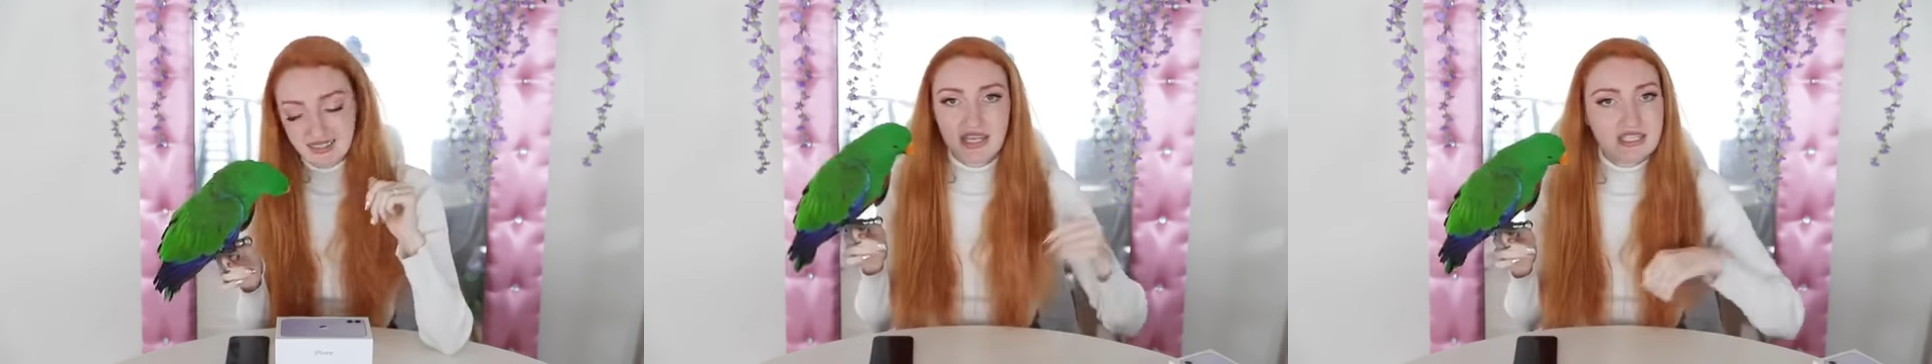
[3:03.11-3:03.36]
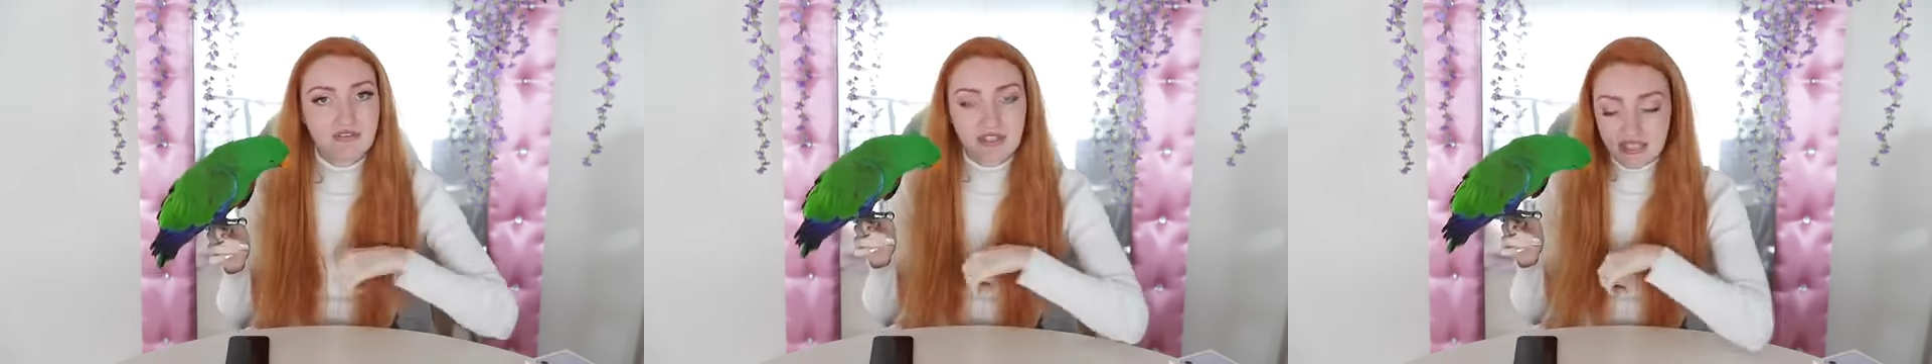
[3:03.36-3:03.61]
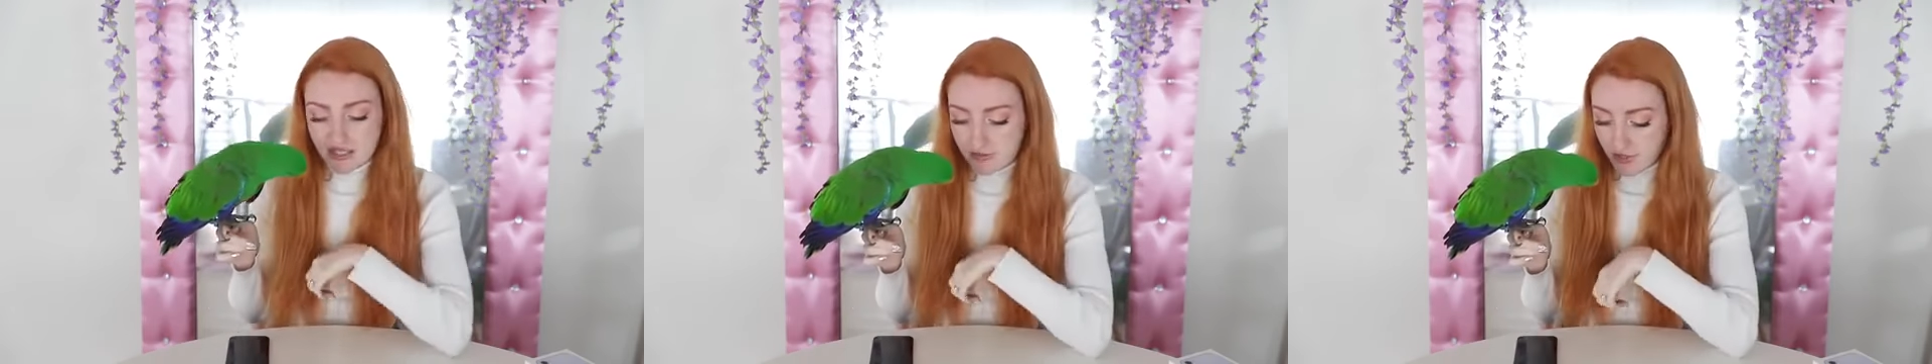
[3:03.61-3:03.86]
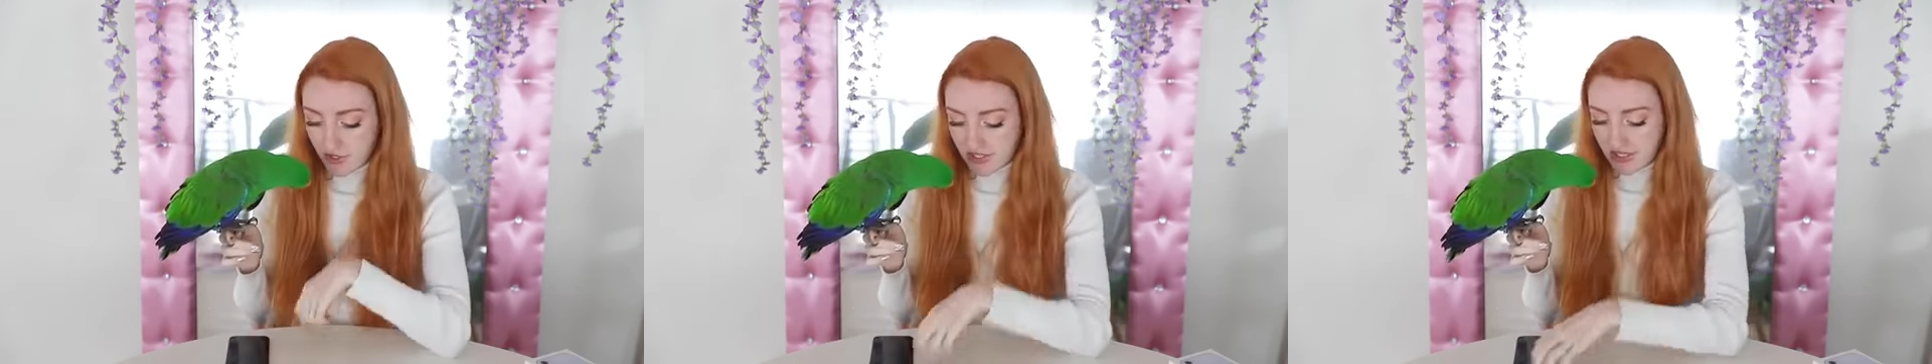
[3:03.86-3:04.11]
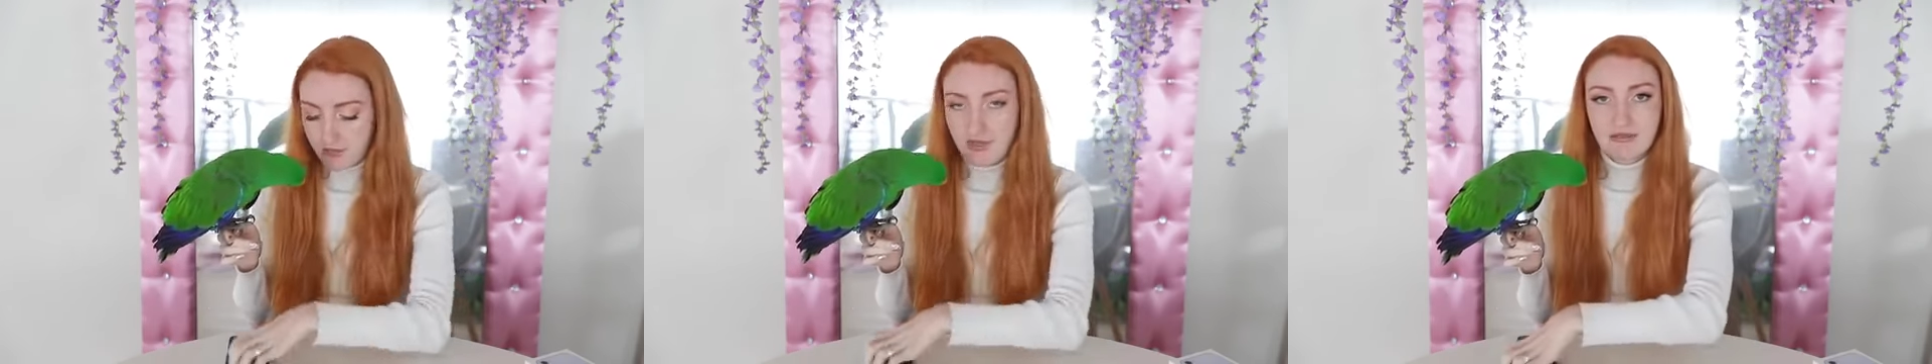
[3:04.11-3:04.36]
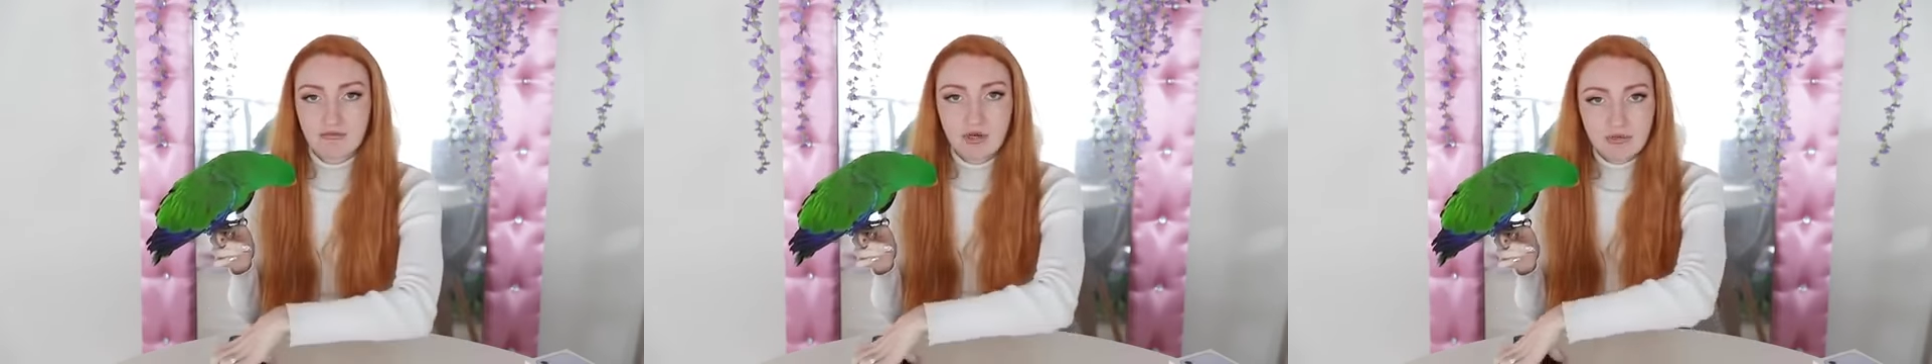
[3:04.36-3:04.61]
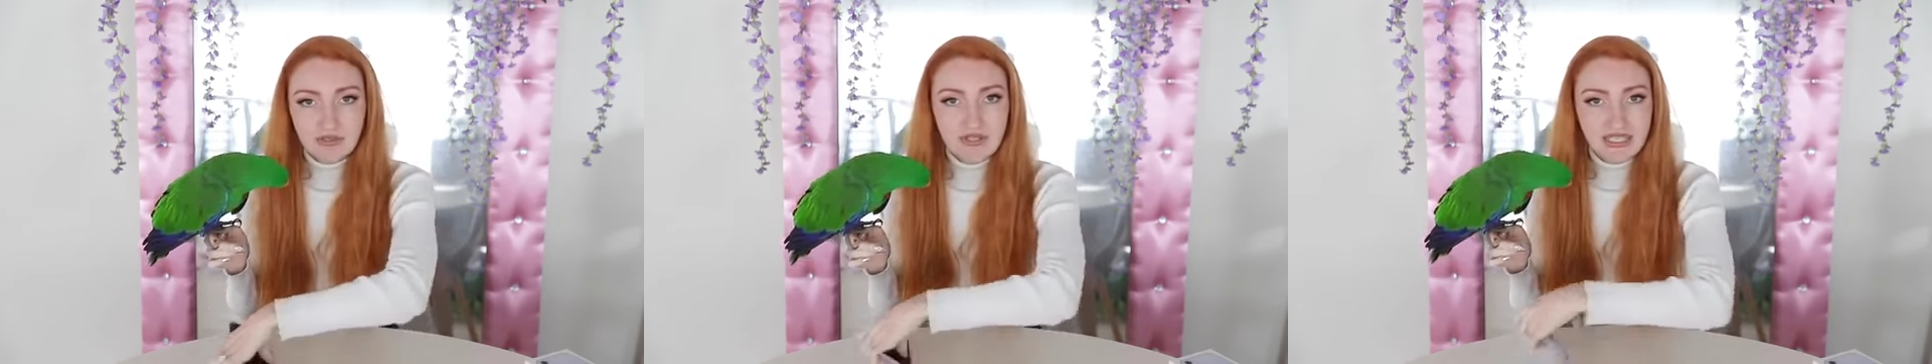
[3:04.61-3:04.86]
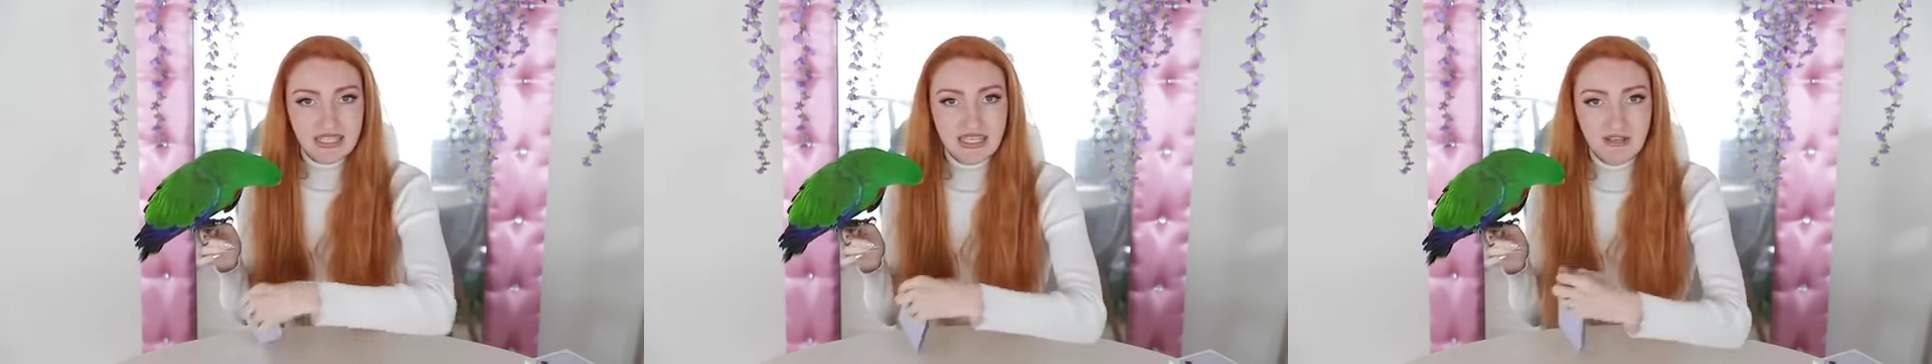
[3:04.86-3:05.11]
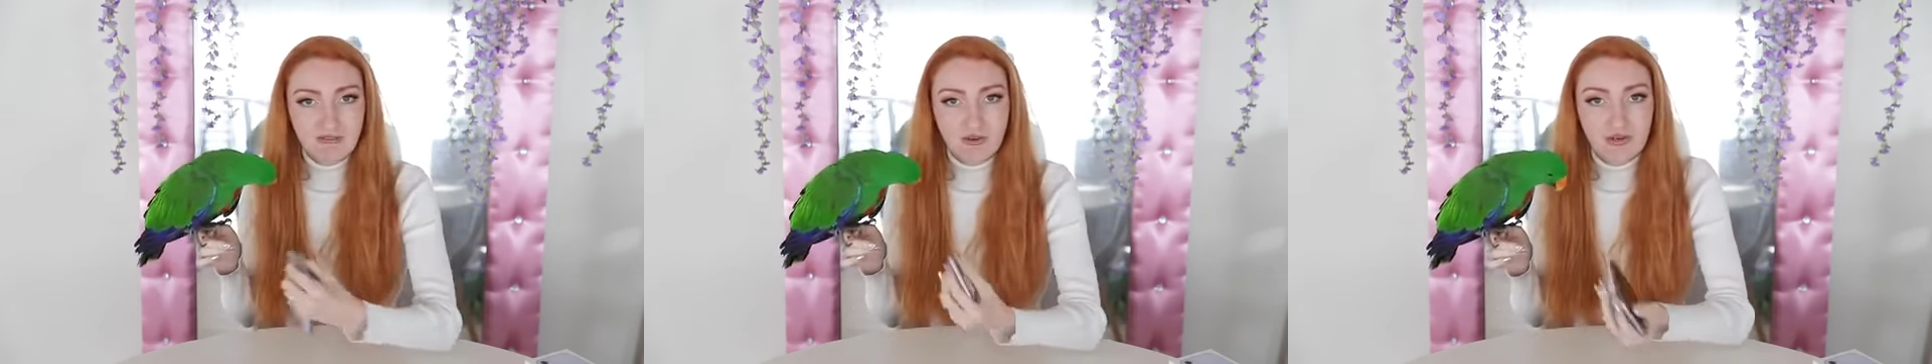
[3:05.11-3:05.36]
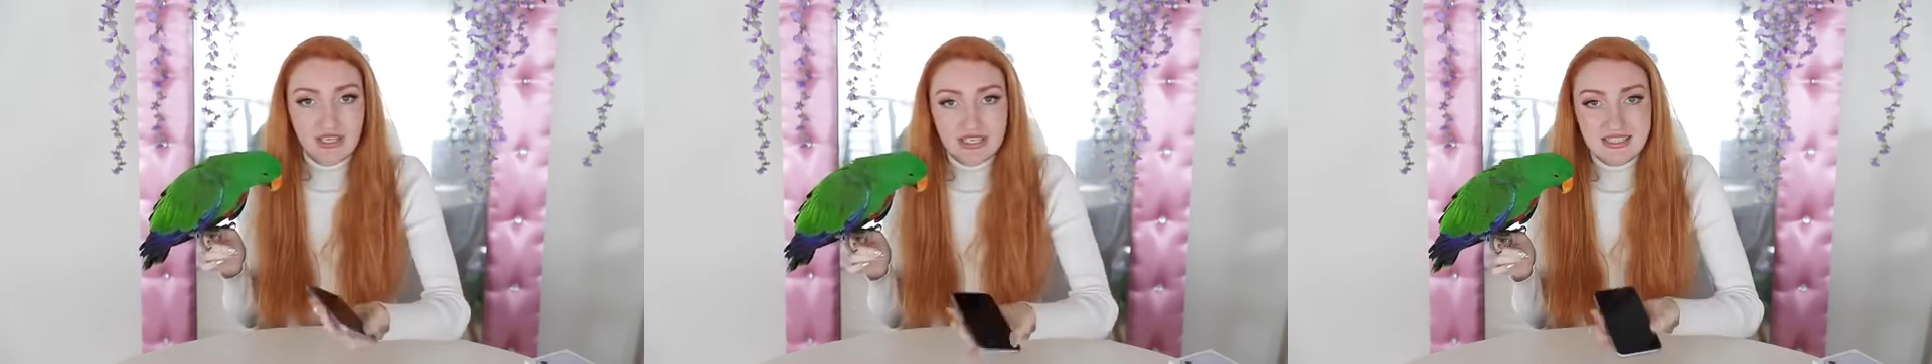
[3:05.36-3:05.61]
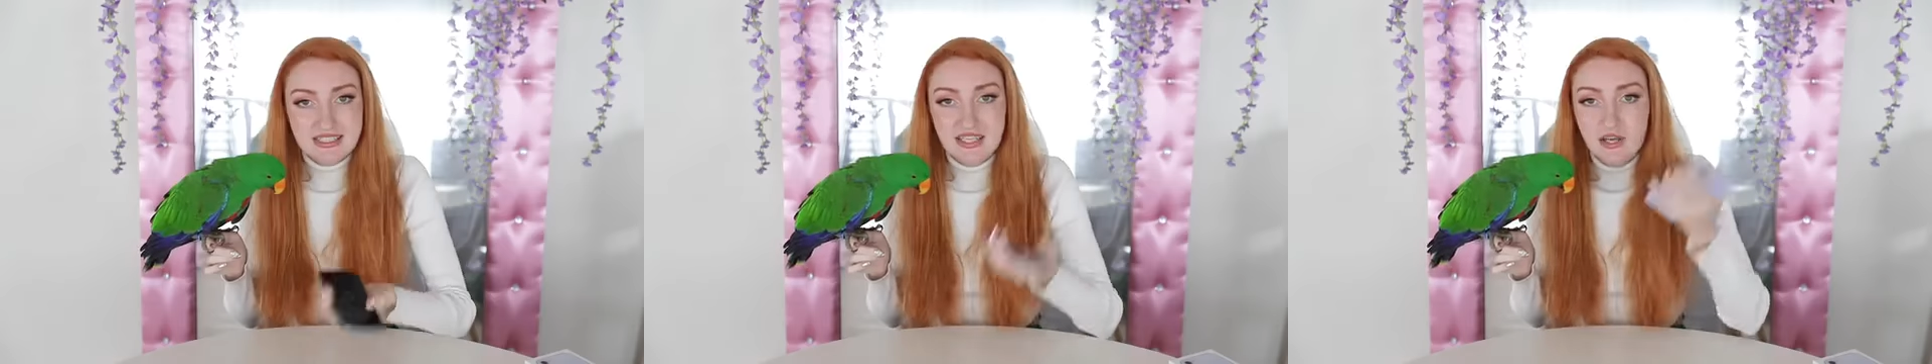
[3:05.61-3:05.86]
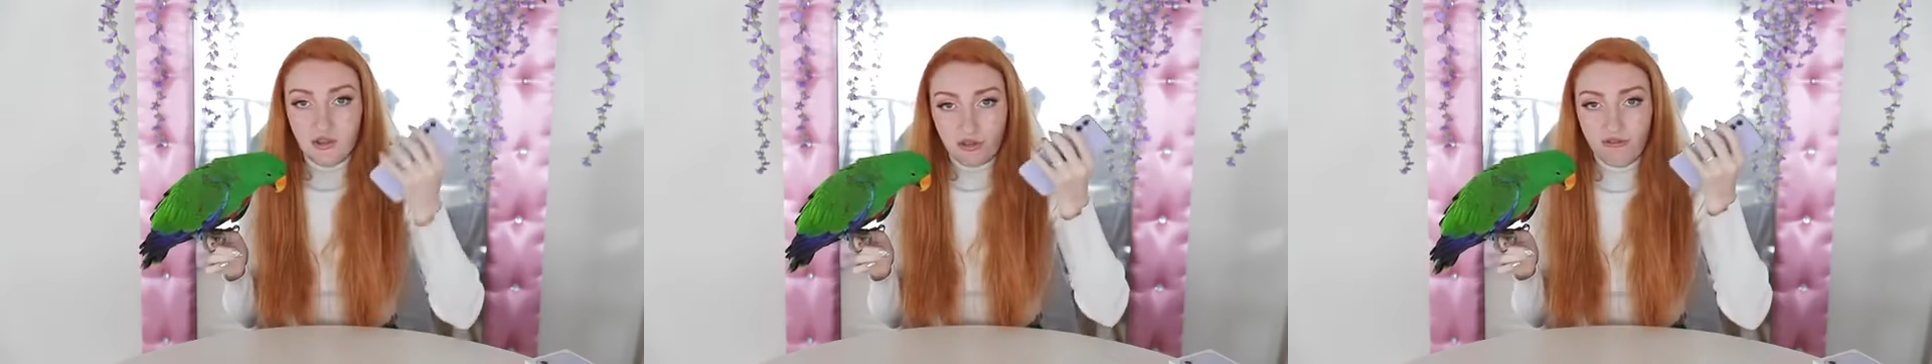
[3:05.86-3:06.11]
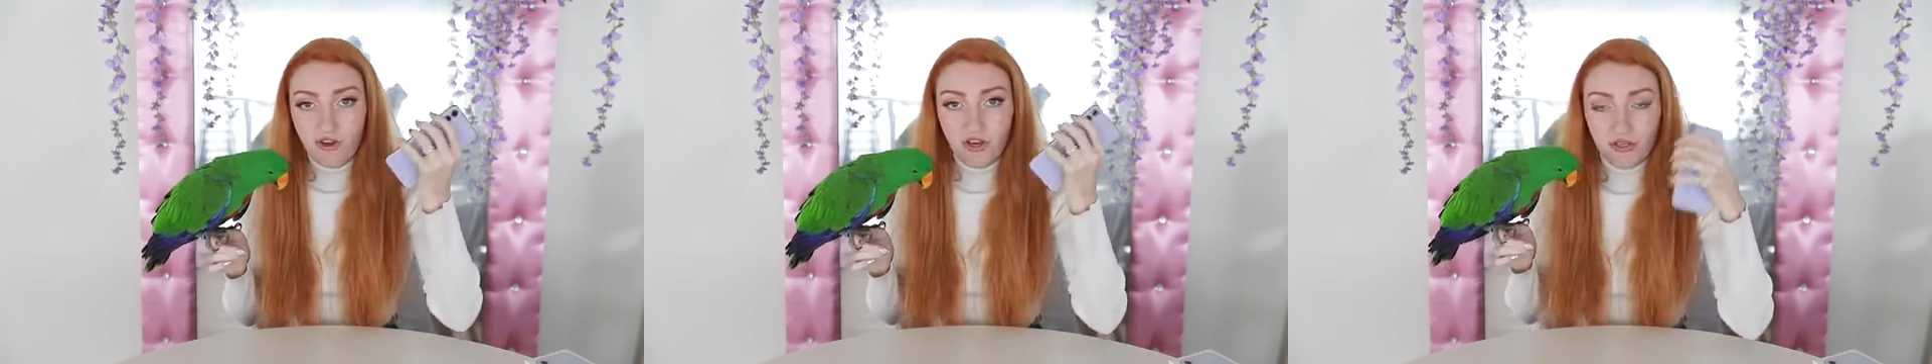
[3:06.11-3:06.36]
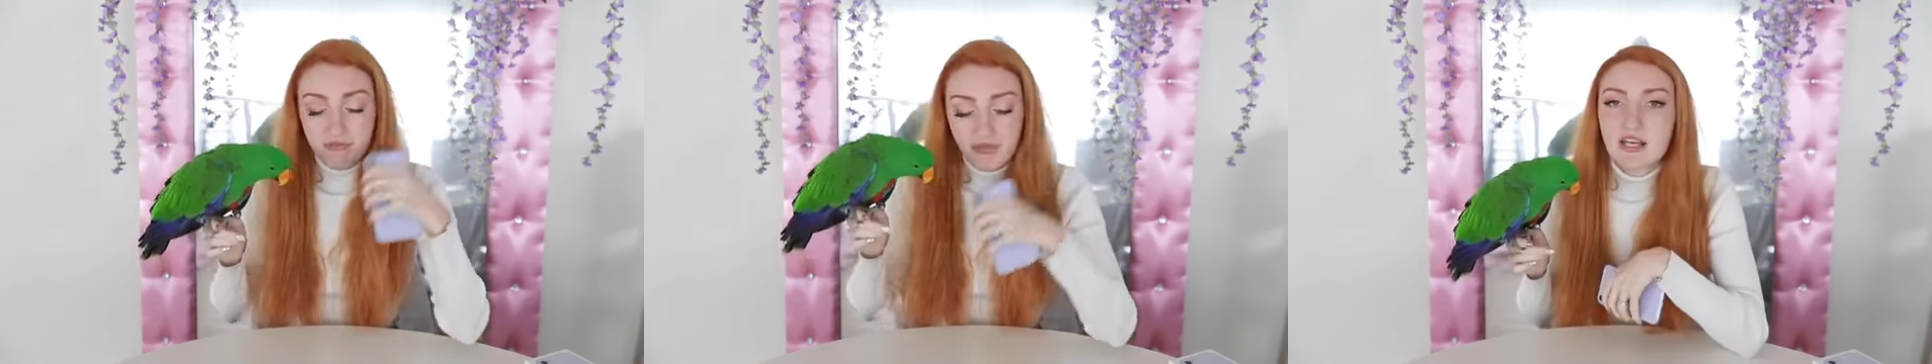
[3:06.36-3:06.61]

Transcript: That's everything in the box. But what we're really here for is the phone.